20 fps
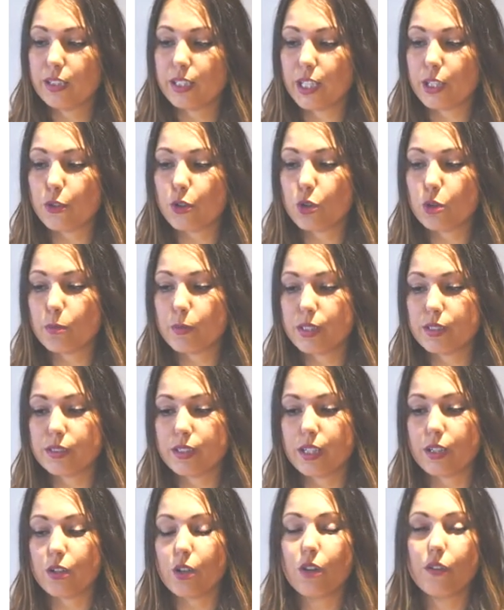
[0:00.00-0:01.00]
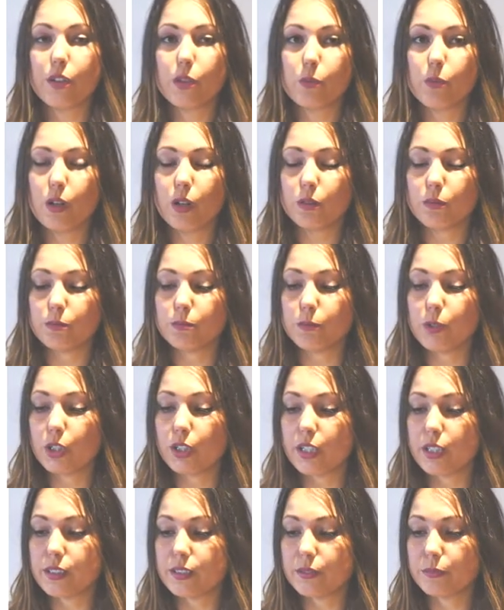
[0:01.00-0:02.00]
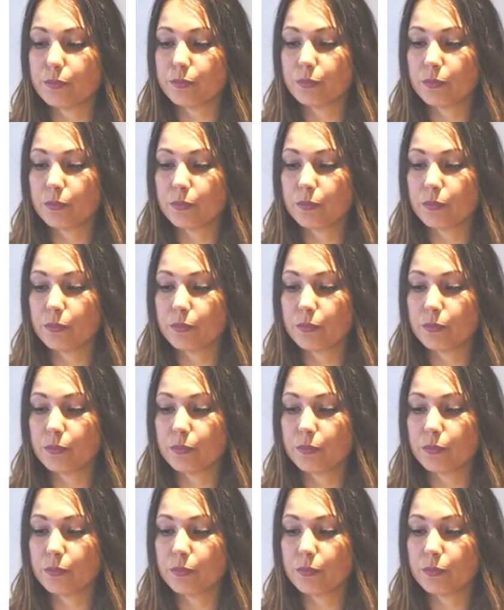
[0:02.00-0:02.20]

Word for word: than humans and other wild monkeys.